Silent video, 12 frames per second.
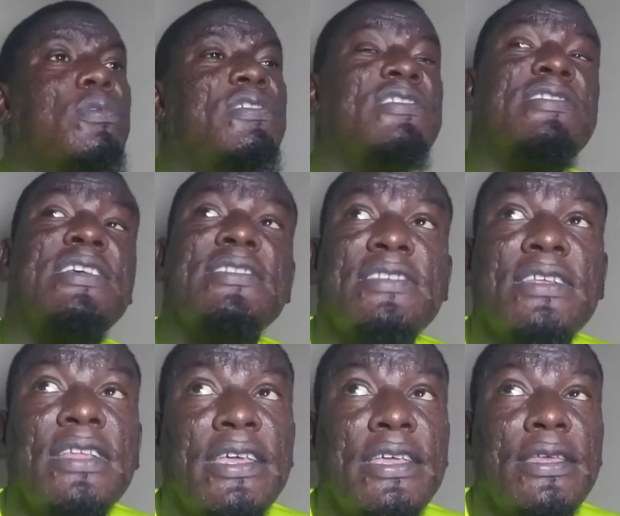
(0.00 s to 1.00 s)

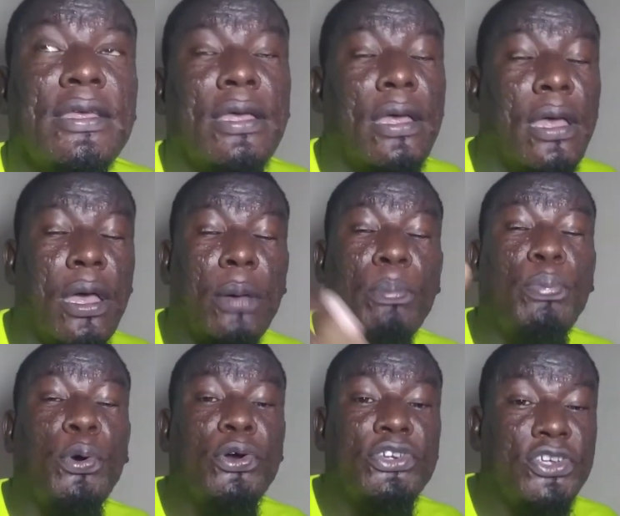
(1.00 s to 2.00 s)
Certainly, a
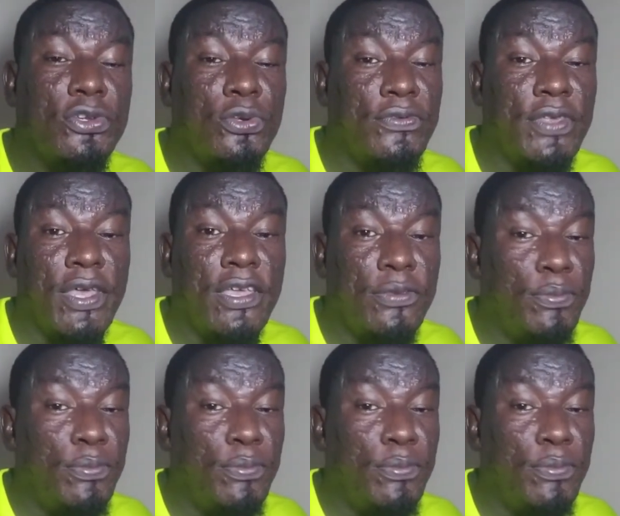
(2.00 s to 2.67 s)
portion of the